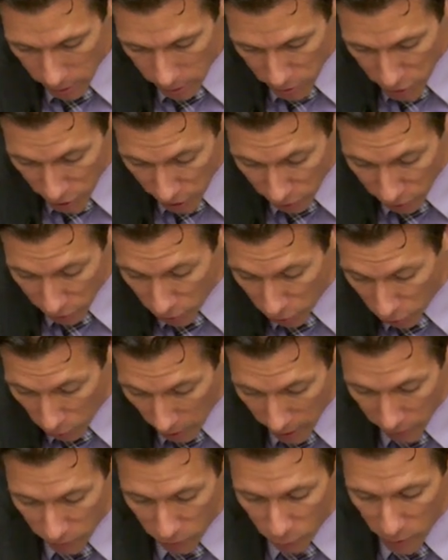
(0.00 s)
Jesus
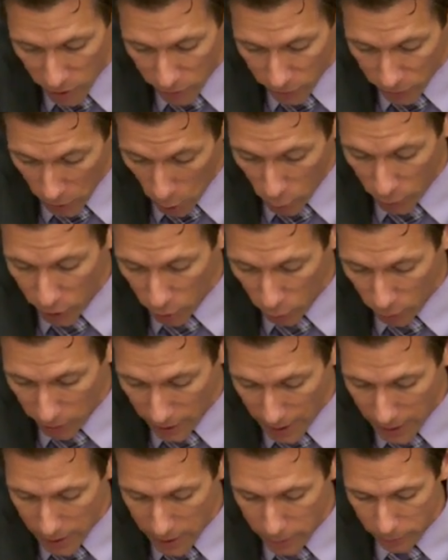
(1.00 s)
Christ, we invoke your
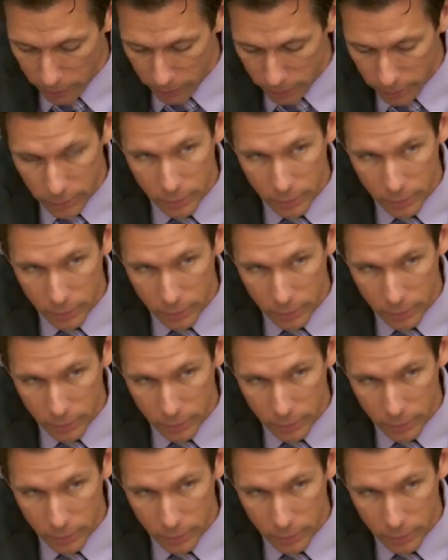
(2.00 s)
name.